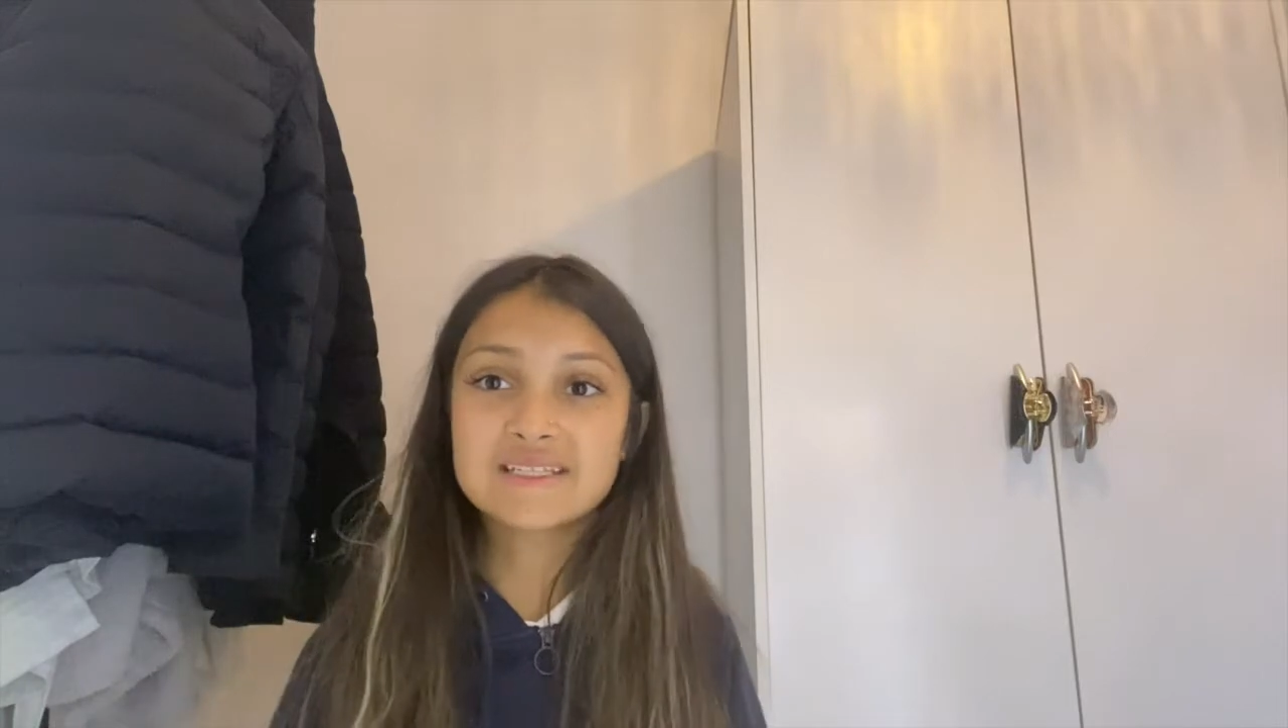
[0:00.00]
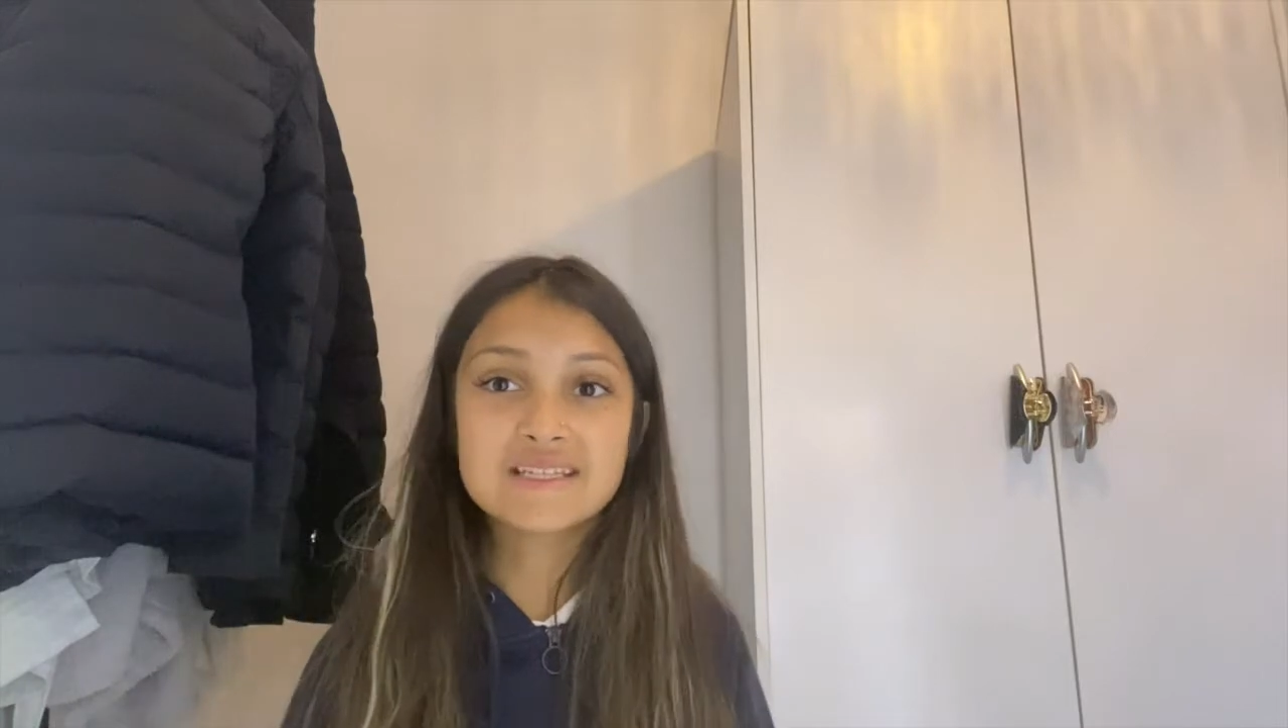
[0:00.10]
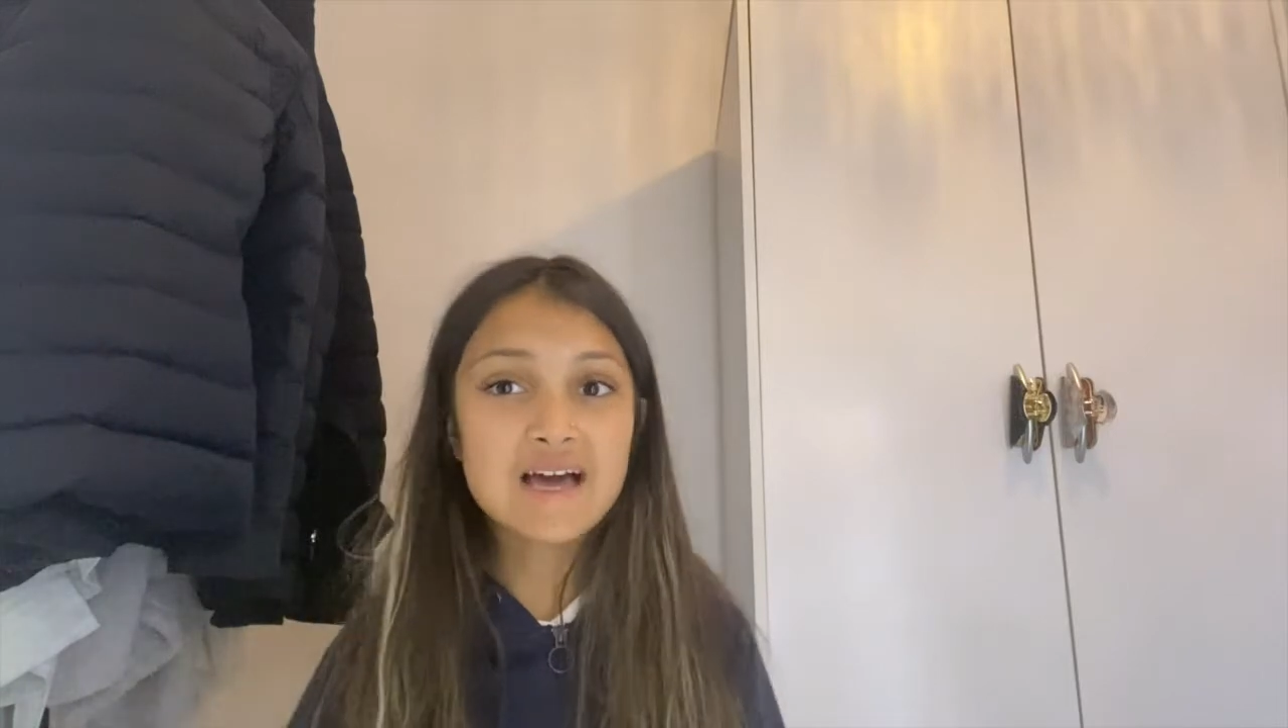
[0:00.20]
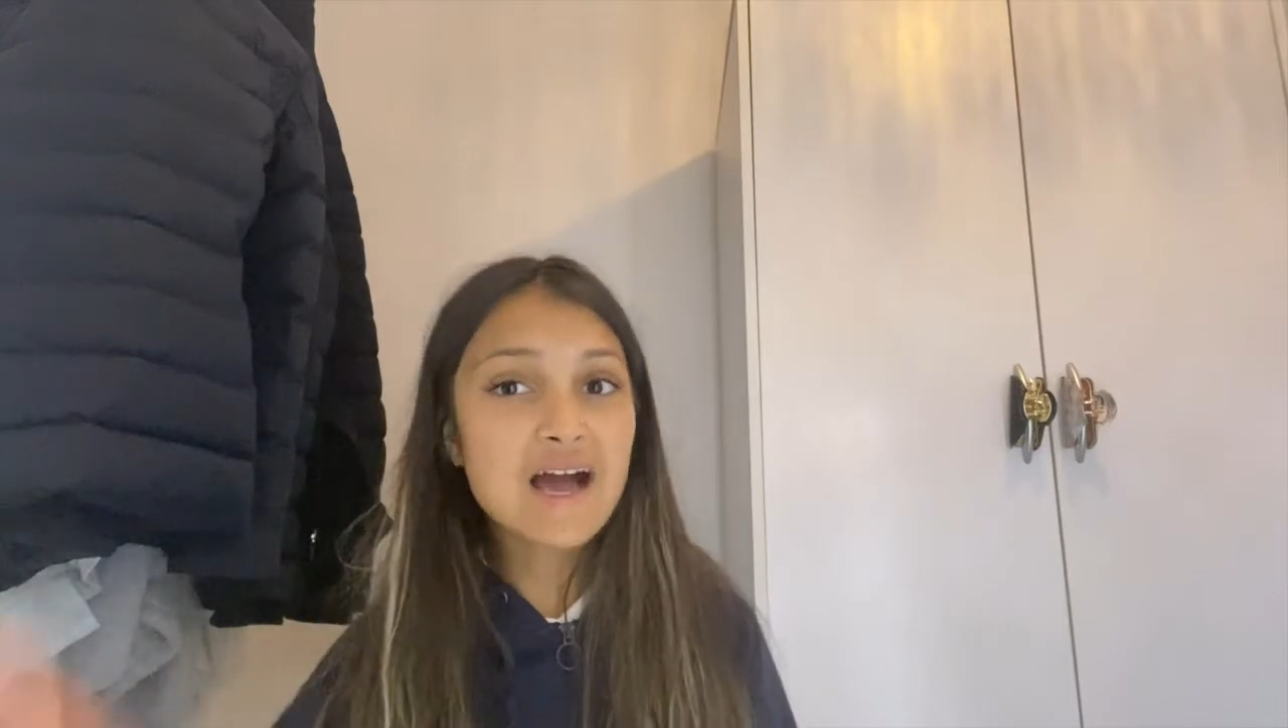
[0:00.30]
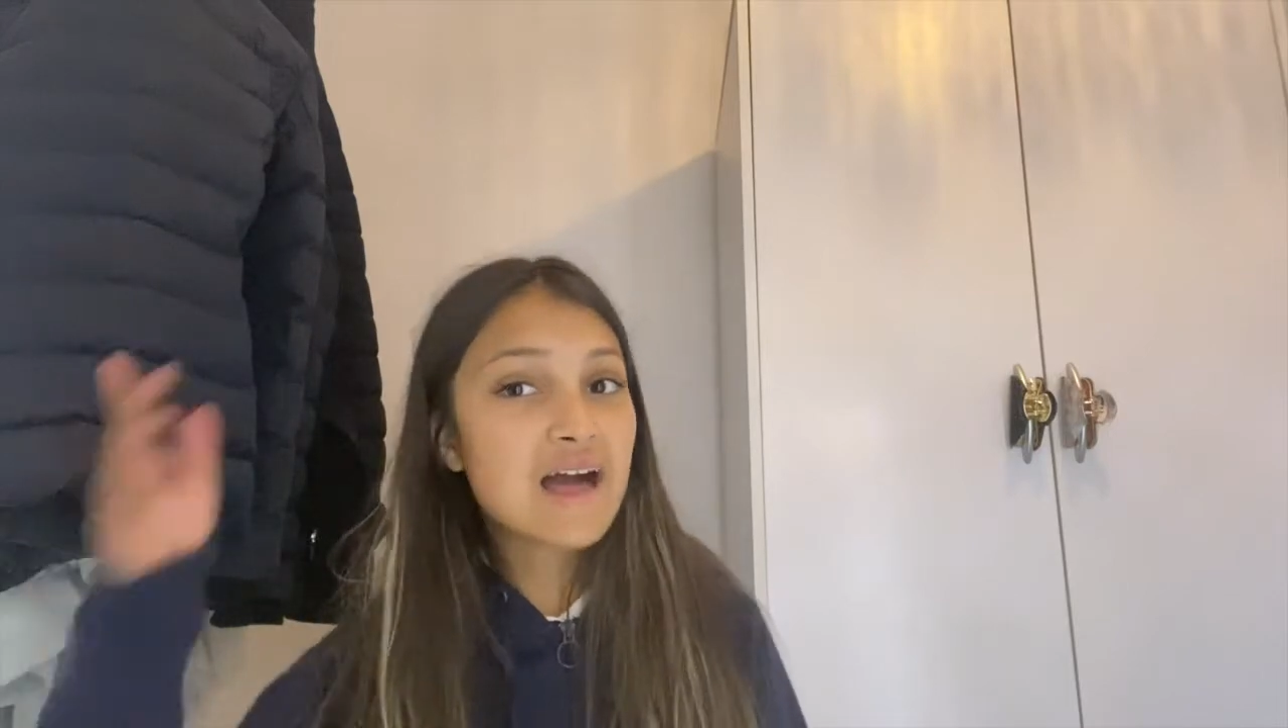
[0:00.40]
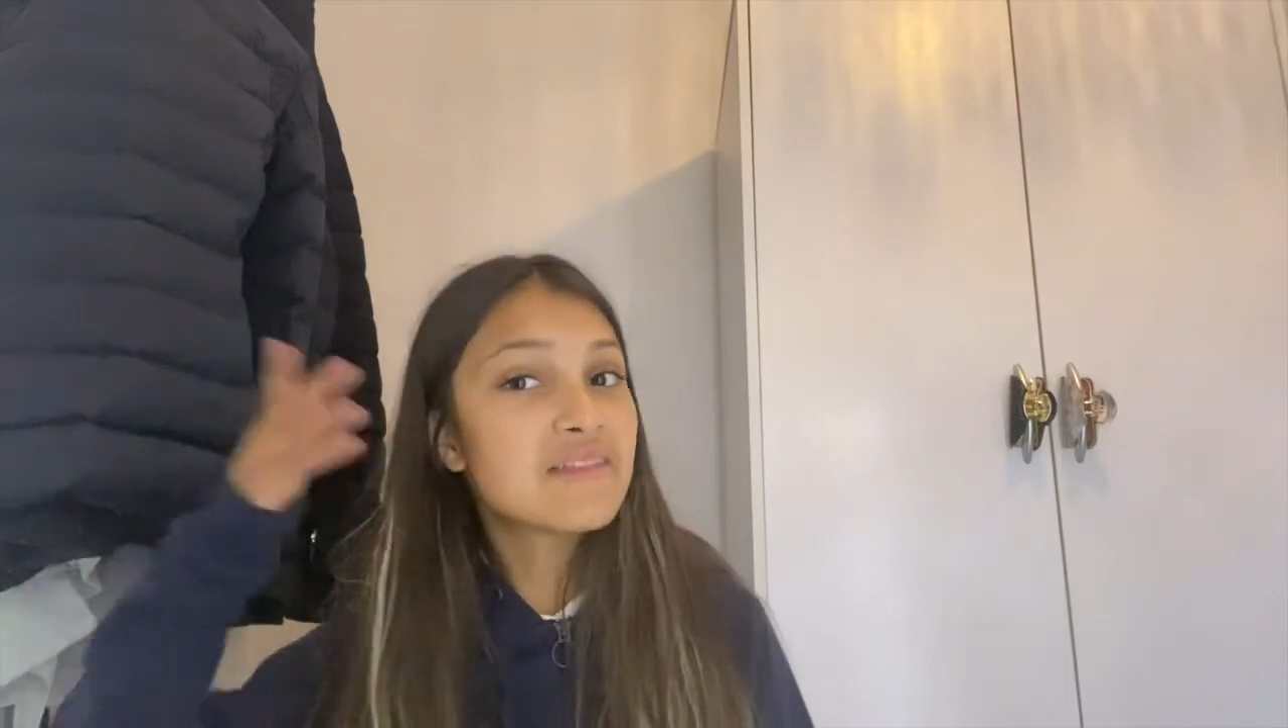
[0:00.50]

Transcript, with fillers: to that,